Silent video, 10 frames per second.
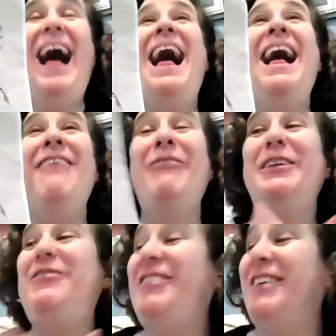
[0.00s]
Hava,
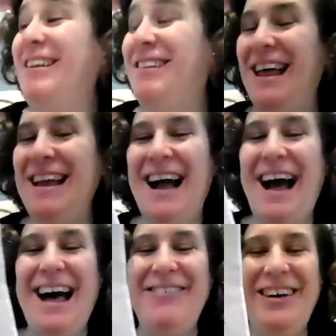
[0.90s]
just like
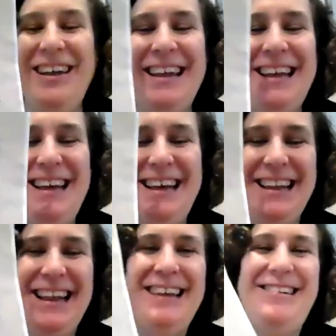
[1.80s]
Hava
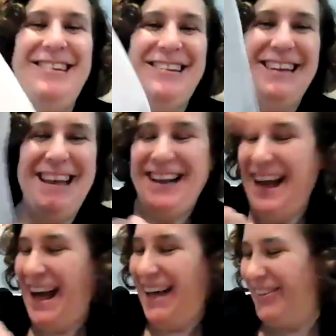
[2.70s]
Nagila, just like
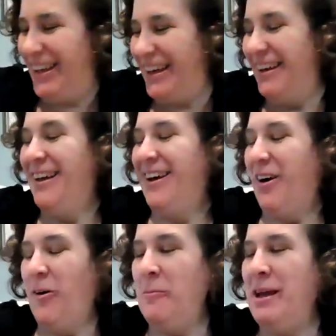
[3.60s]
Hava.
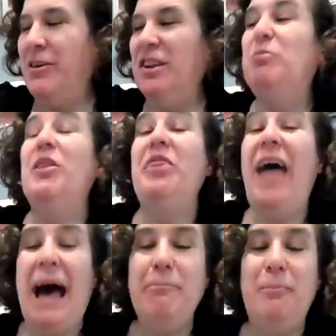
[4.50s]
Oh my goodness. Well,
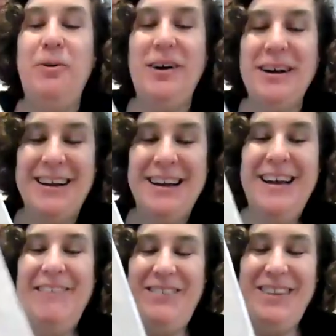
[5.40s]
that book,
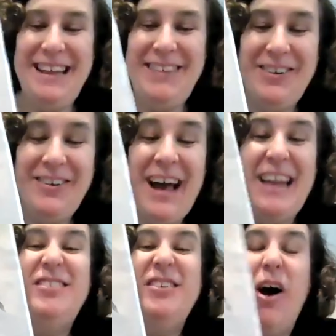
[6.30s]
believe it or
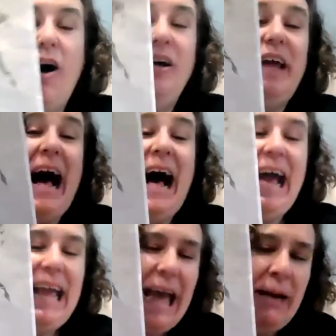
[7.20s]
not, is called
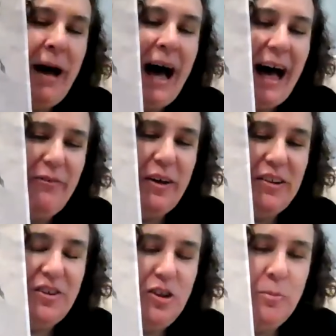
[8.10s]
I Am Hava.
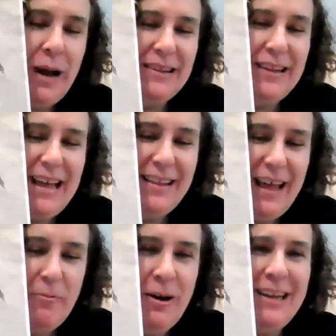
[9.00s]
So you might like
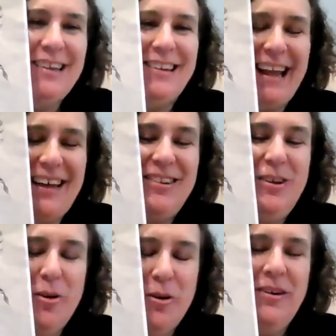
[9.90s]
that one because it has
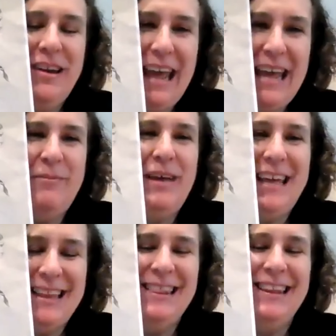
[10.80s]
your name
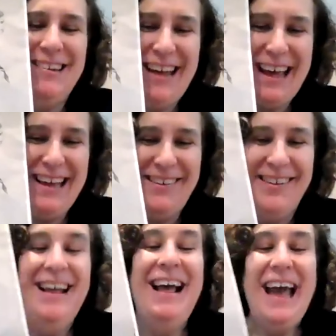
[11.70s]
in the
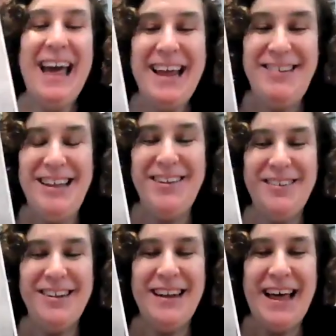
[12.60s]
title. And I see
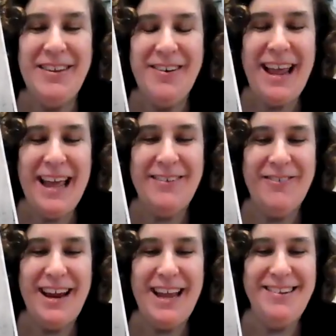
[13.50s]
there's another hand
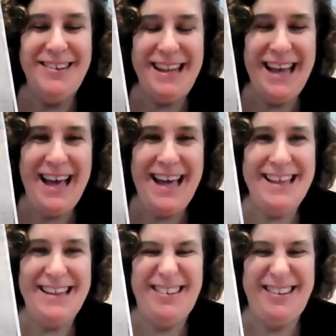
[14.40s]
raised.
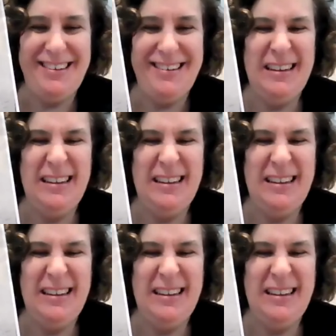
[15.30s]
Yes.